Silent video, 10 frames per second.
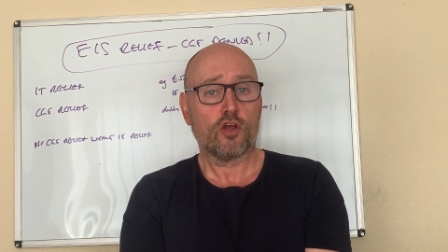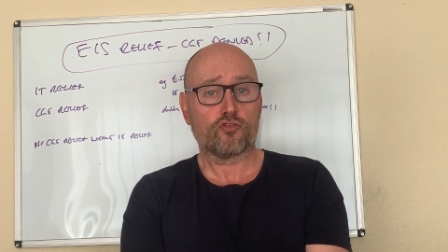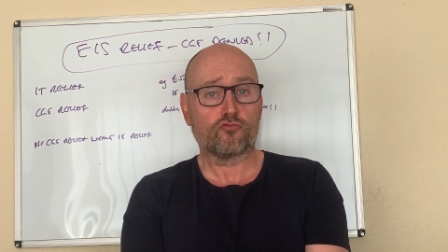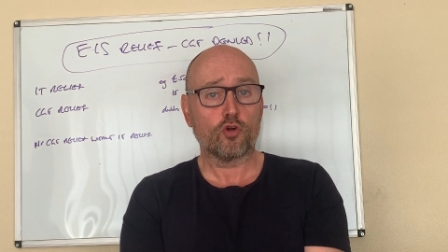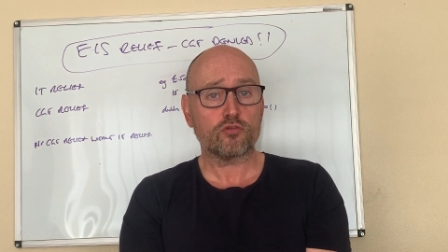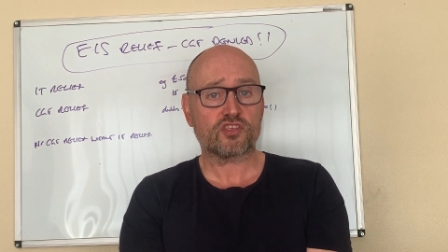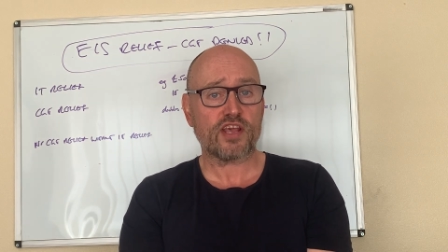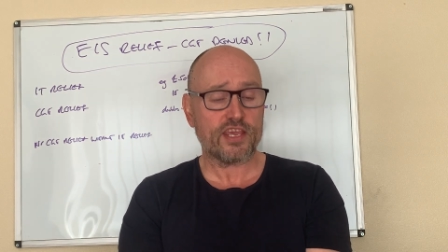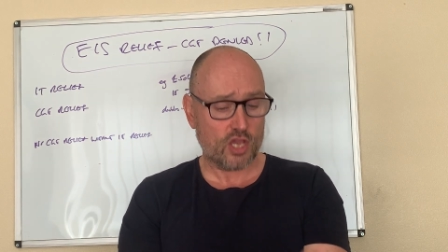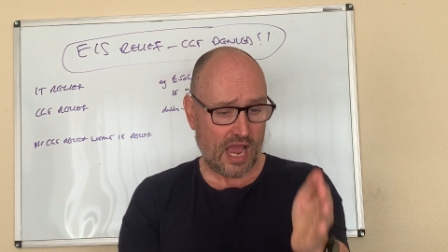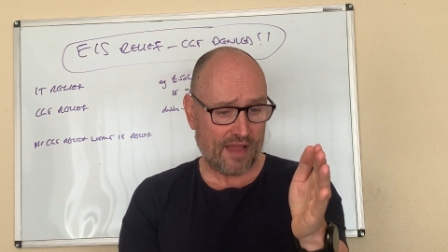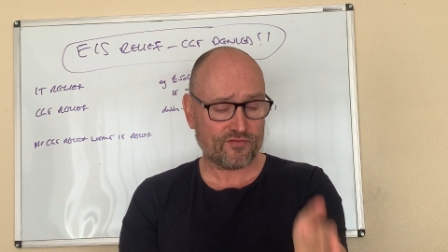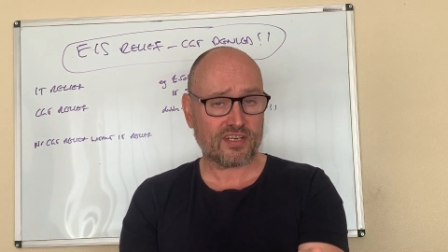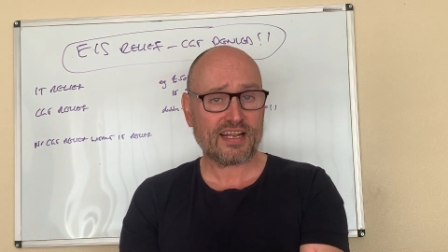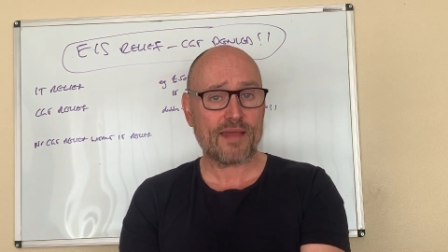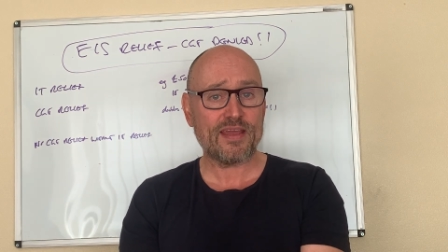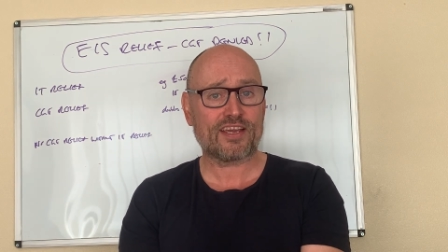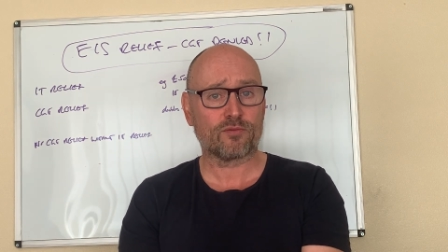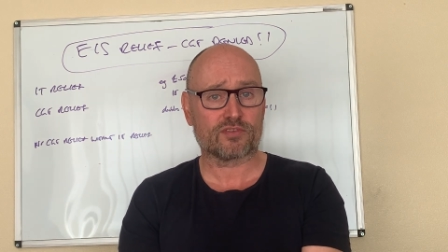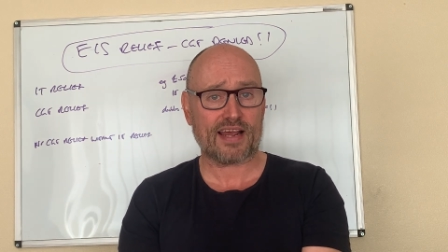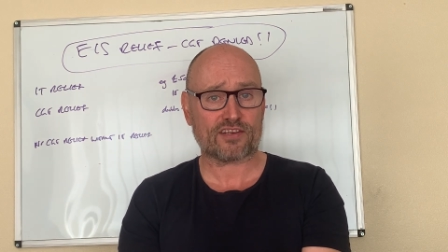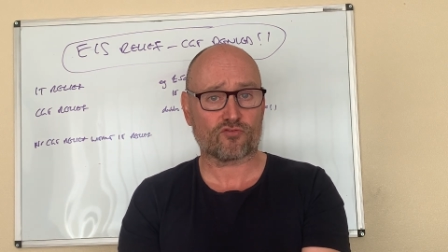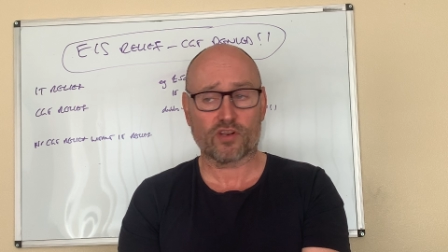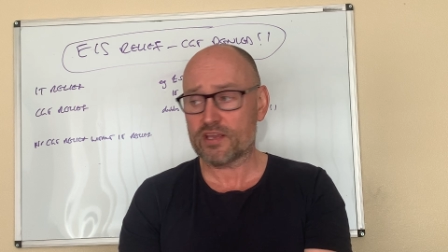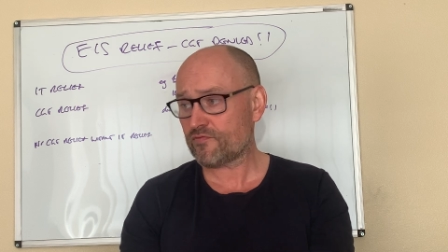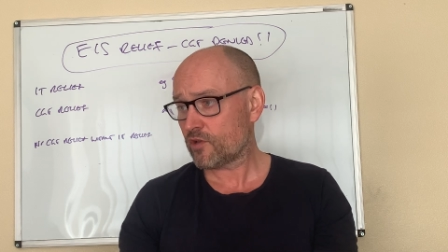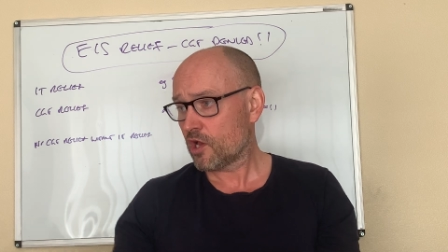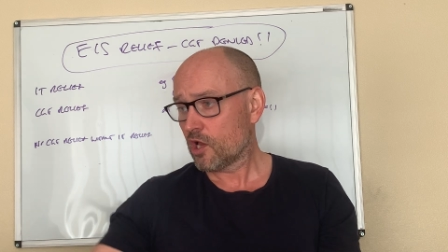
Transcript: The rules say you have to claim income tax relief